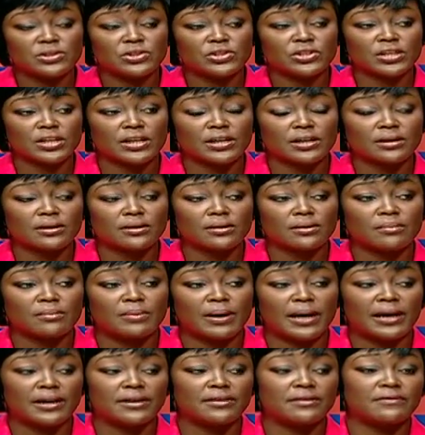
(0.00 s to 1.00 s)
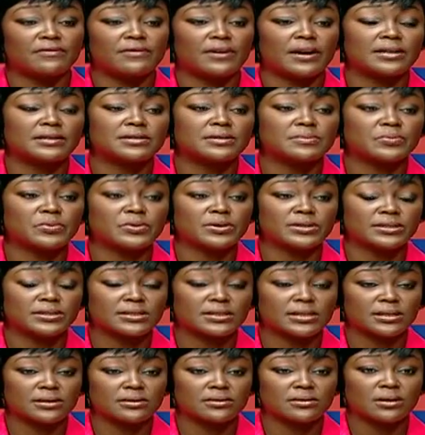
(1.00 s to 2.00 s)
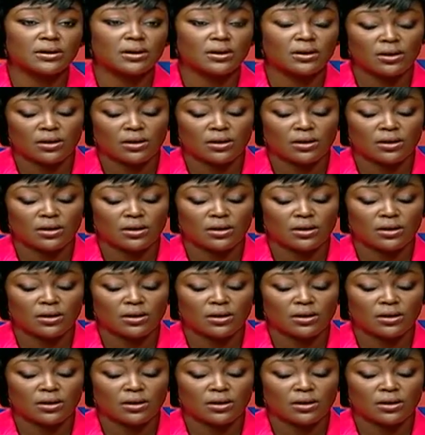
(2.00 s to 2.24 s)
chaired by the Vice President